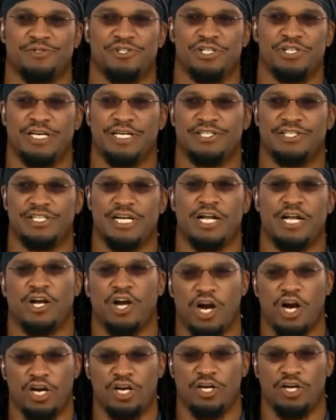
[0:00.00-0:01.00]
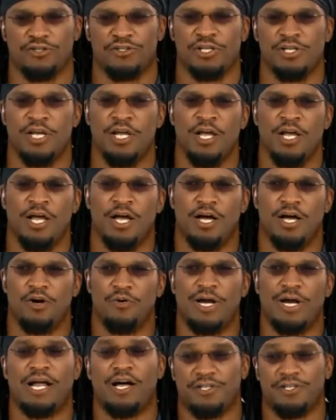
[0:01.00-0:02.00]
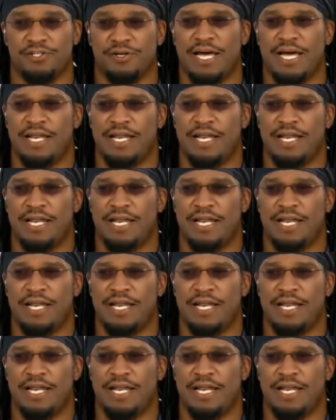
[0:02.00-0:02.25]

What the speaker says: When you look at John Carlos, who I also